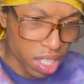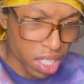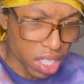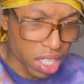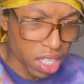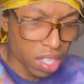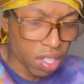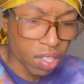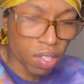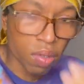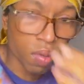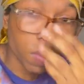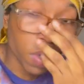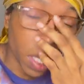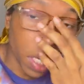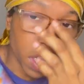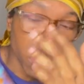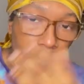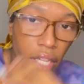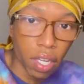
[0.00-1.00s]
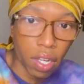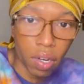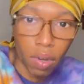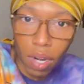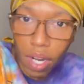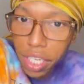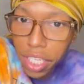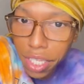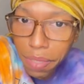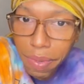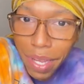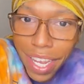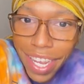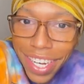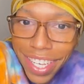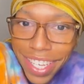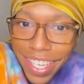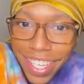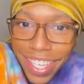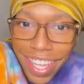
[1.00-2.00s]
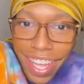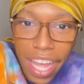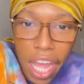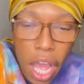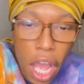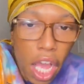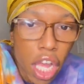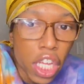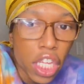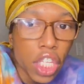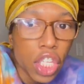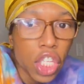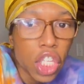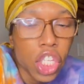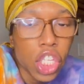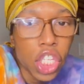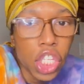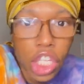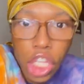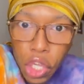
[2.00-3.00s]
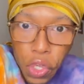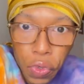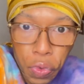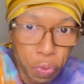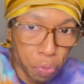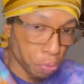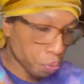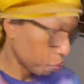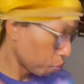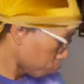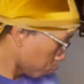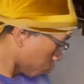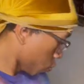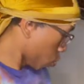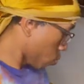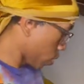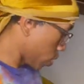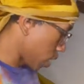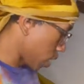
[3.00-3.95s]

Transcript: it into a crossbody. So, with